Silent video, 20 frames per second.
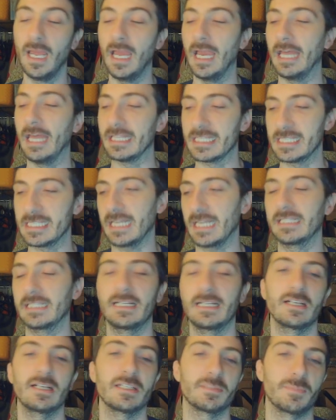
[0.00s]
and the
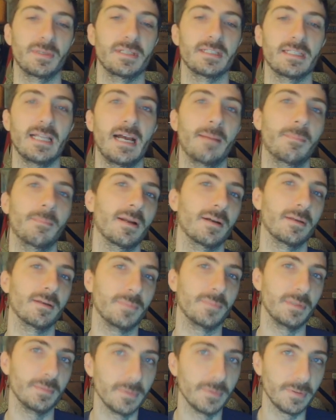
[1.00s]
secondary's played a lot better than
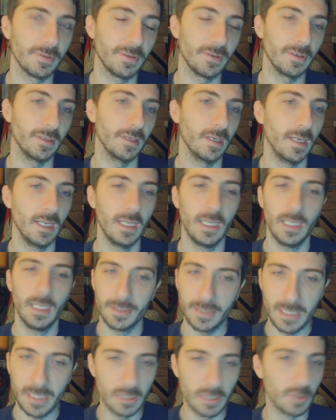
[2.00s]
people thought.
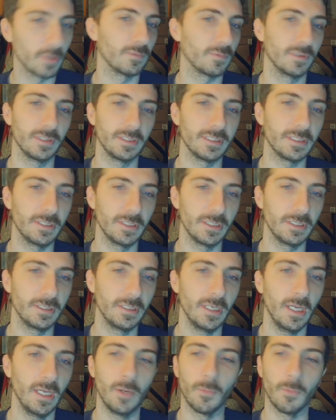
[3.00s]
They look really good.